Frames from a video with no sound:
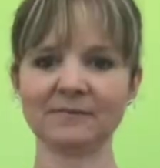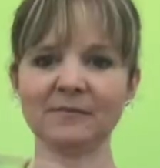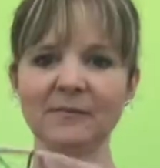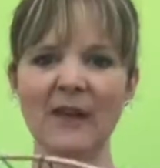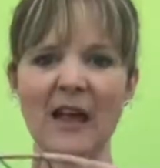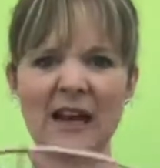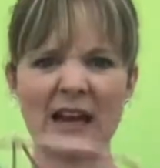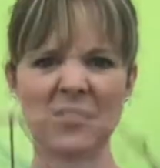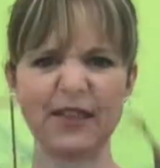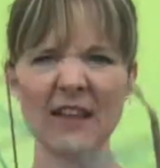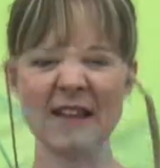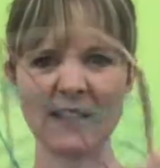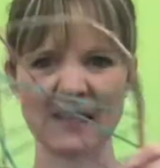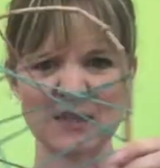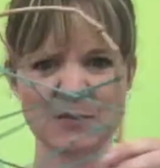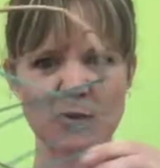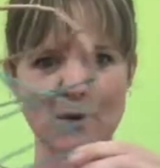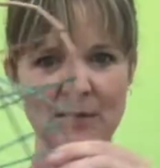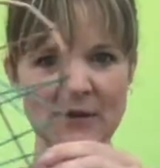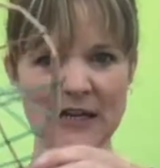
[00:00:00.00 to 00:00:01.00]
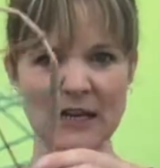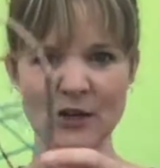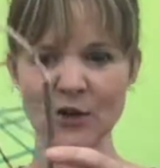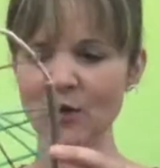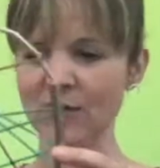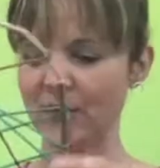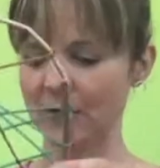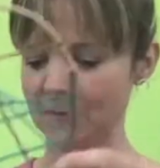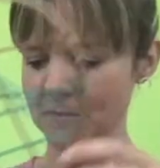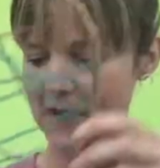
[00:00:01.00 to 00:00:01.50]
And I think that's probably
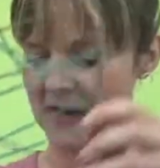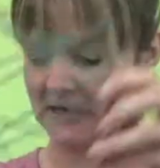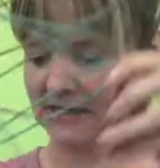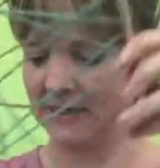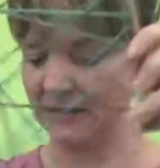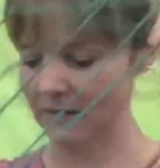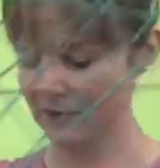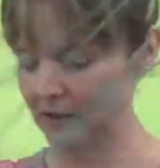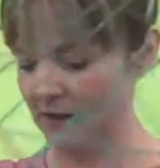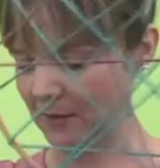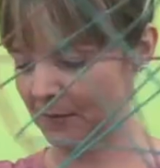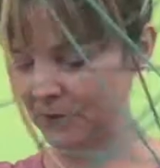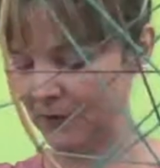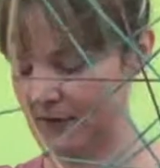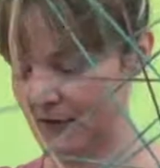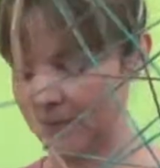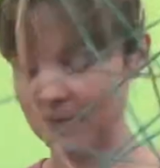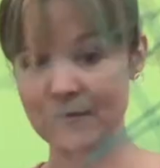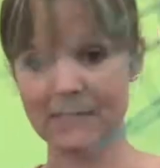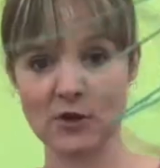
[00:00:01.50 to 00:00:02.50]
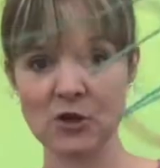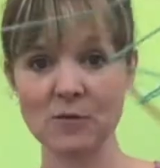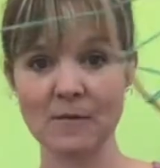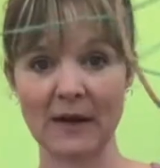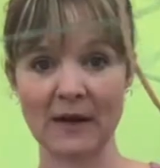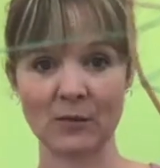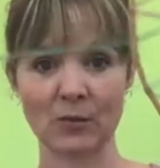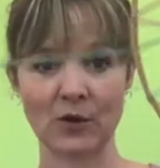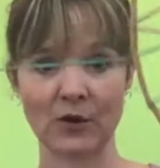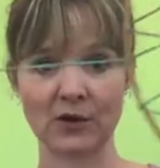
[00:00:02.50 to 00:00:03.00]
enough on mine, but you
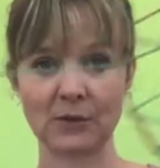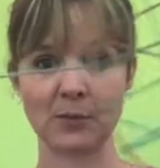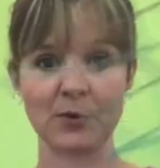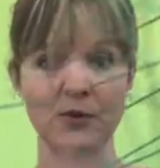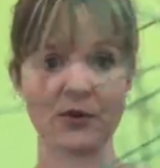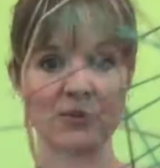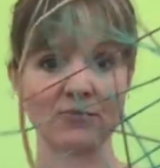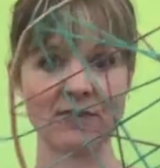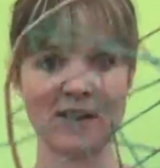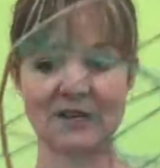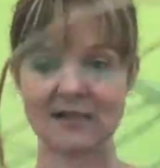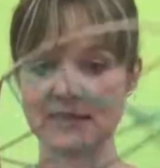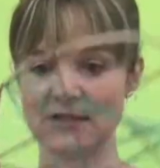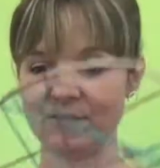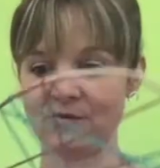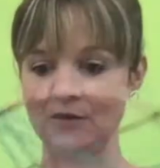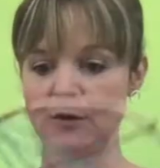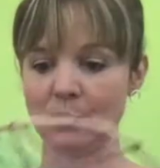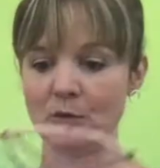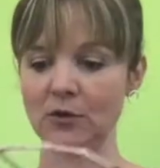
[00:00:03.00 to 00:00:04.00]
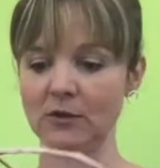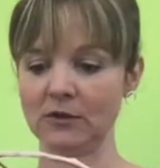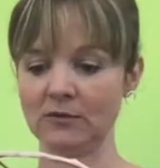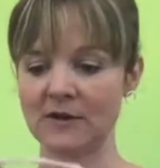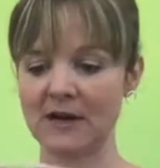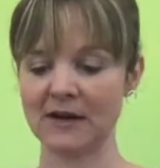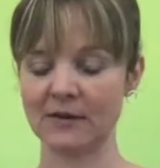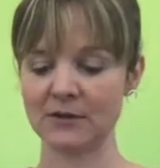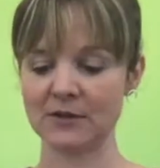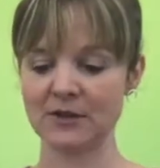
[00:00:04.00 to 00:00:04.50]
might want to put the rest of the wool
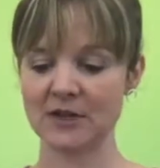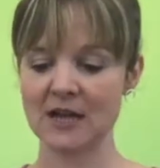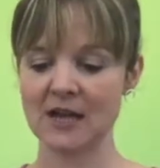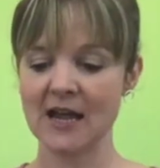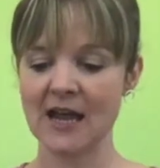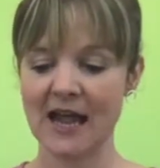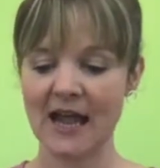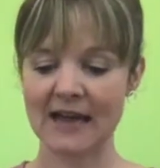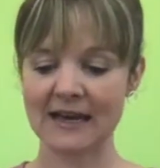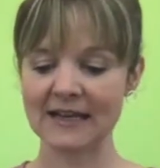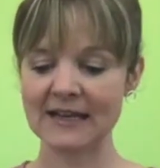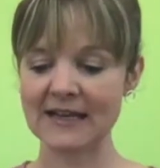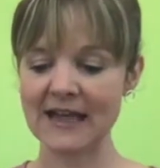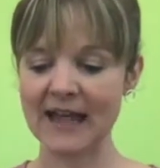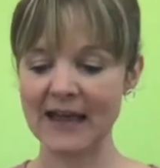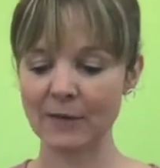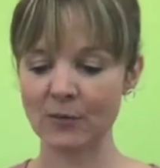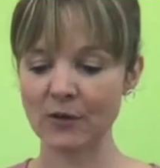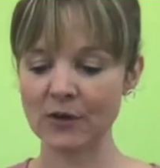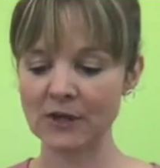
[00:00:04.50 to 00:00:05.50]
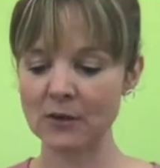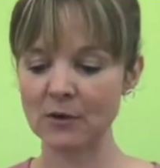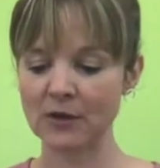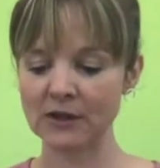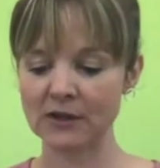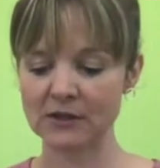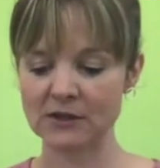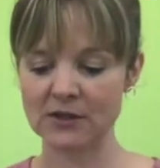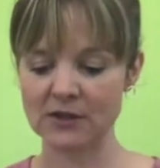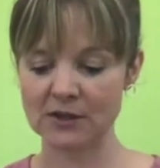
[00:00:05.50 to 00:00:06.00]
around. And again, what you want
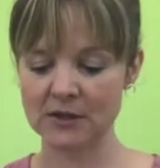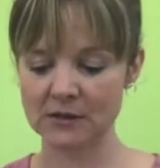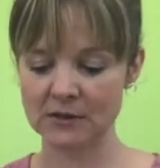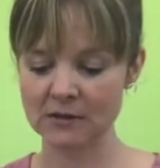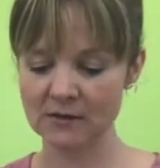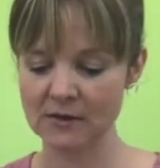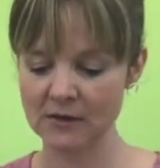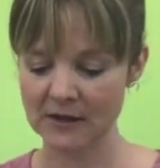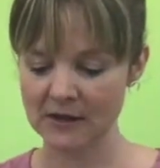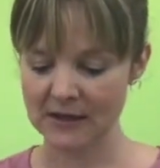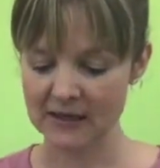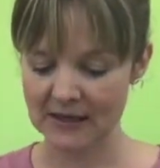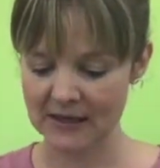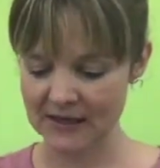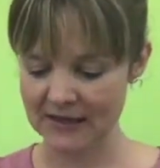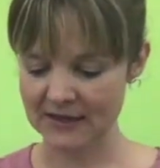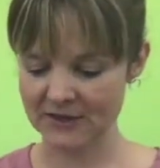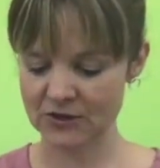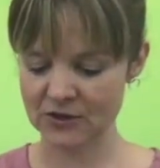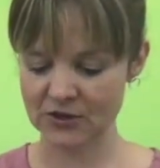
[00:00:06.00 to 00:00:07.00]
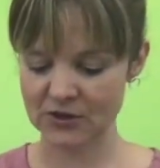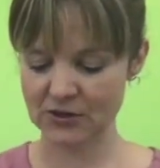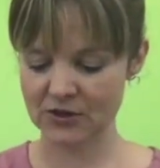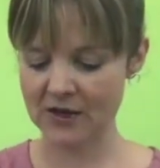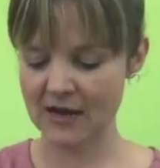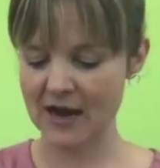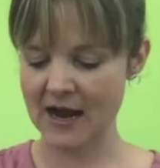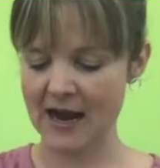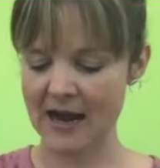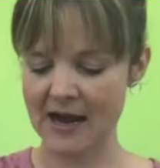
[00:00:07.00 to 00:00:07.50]
to do is
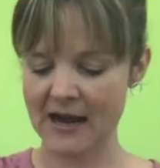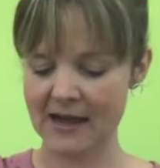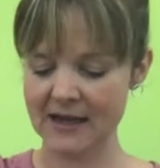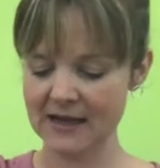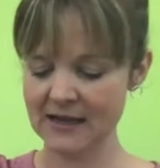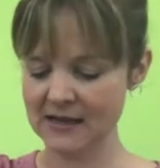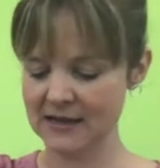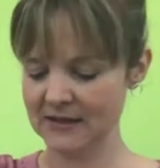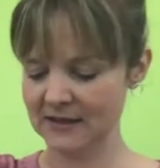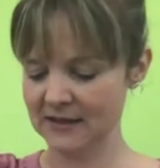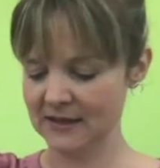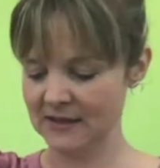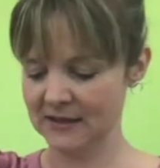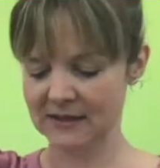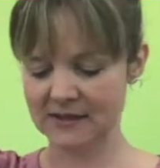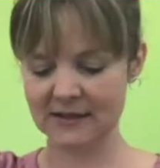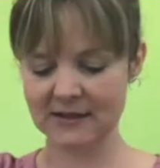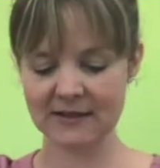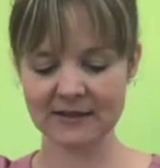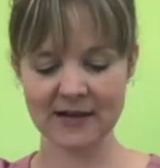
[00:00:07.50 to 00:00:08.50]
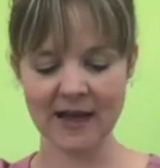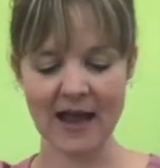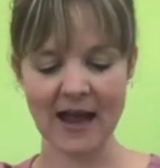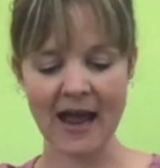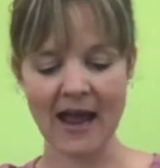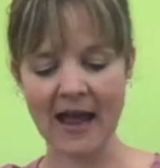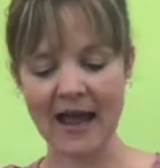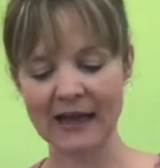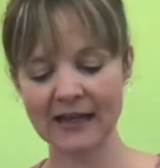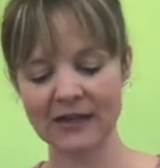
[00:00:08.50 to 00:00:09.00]
try to
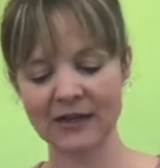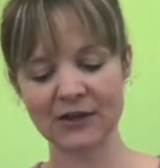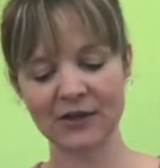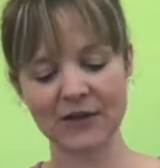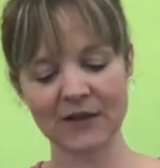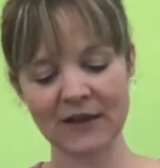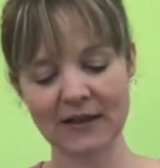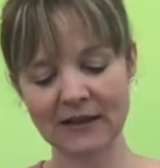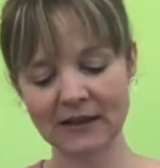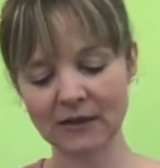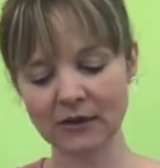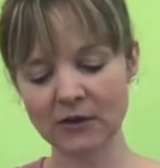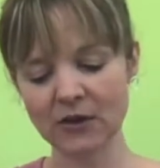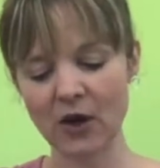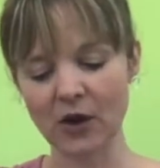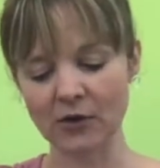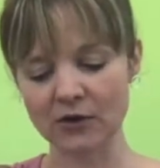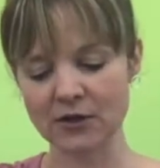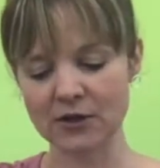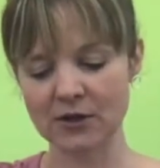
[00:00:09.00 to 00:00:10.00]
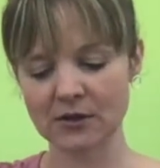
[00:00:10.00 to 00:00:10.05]
tie another little knot,